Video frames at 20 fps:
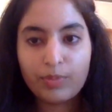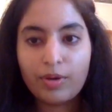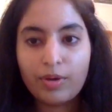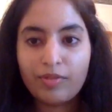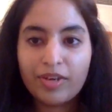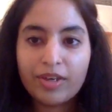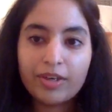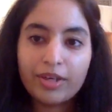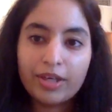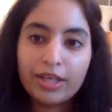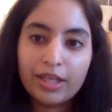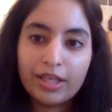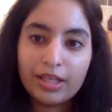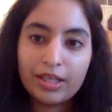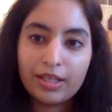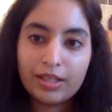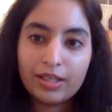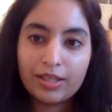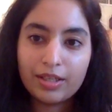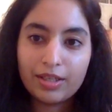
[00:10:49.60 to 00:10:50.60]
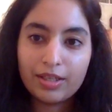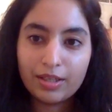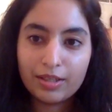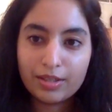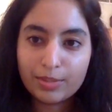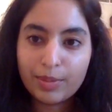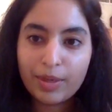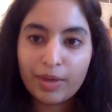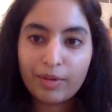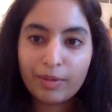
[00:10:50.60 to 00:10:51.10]
very
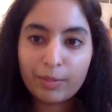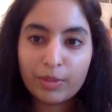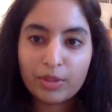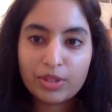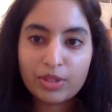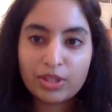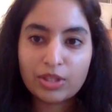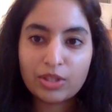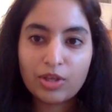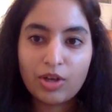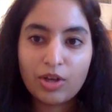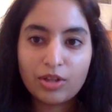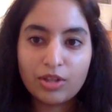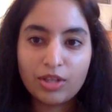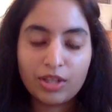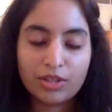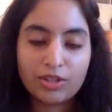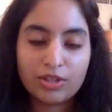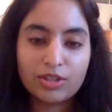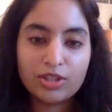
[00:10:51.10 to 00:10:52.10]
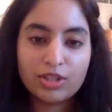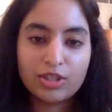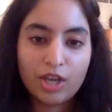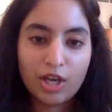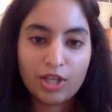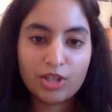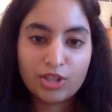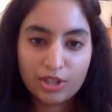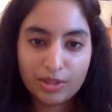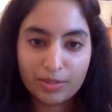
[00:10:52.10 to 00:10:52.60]
inspiring person called Dr.
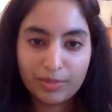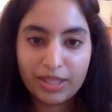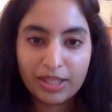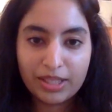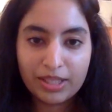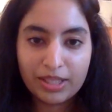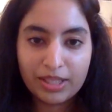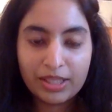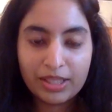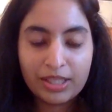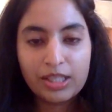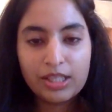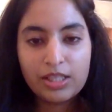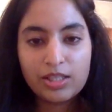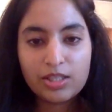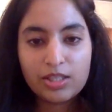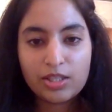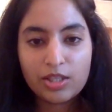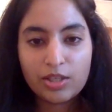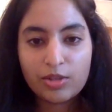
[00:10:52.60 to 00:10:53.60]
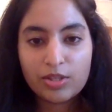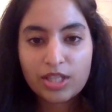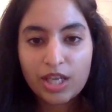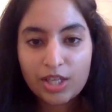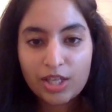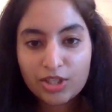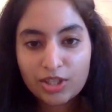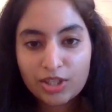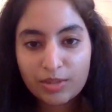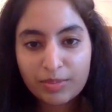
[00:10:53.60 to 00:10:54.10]
Scott Sherman. So
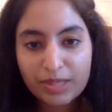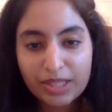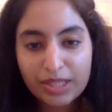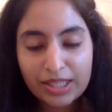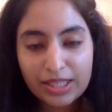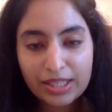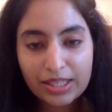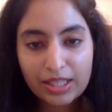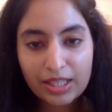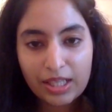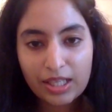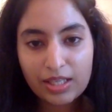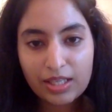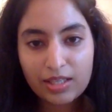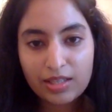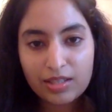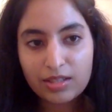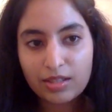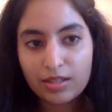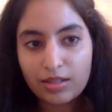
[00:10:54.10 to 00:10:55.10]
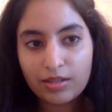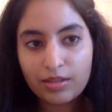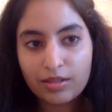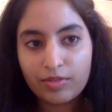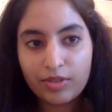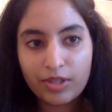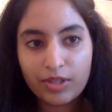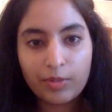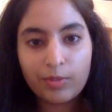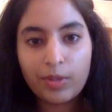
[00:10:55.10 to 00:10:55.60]
Scott Sherman is a
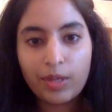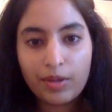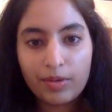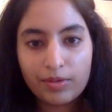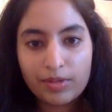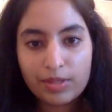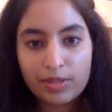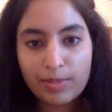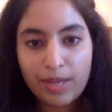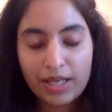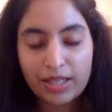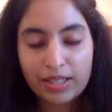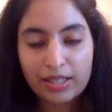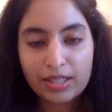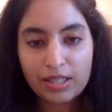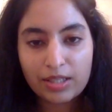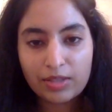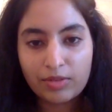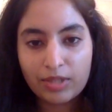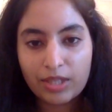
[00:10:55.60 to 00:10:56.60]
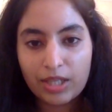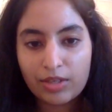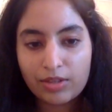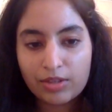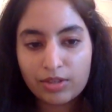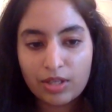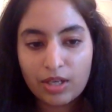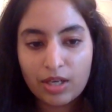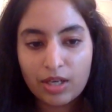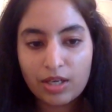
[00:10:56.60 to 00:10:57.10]
very well-respected,
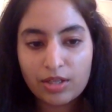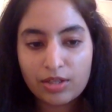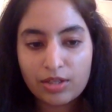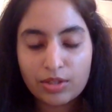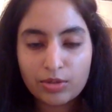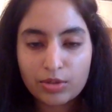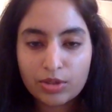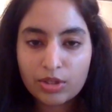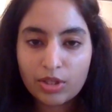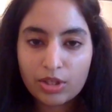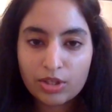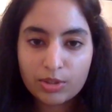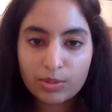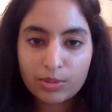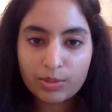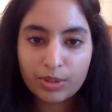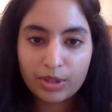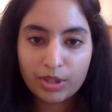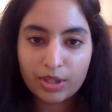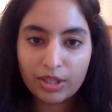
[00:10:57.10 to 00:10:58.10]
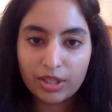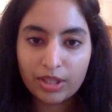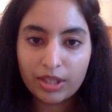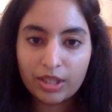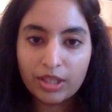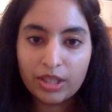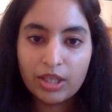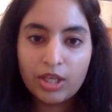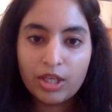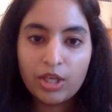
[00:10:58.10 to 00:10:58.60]
renowned social
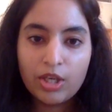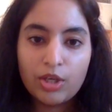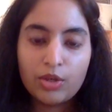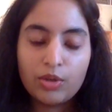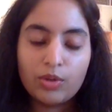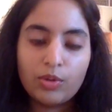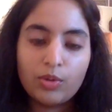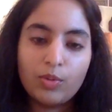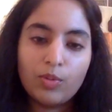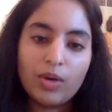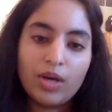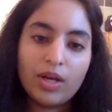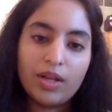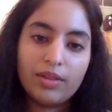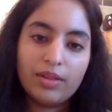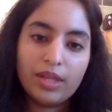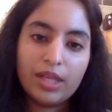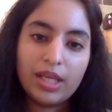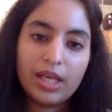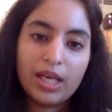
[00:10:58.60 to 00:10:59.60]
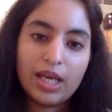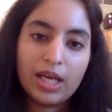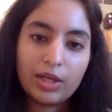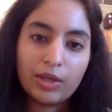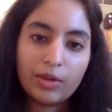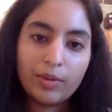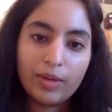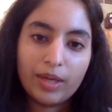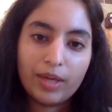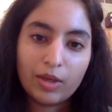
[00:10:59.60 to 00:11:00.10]
entrepreneur who won the
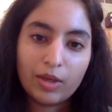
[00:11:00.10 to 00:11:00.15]
Echoing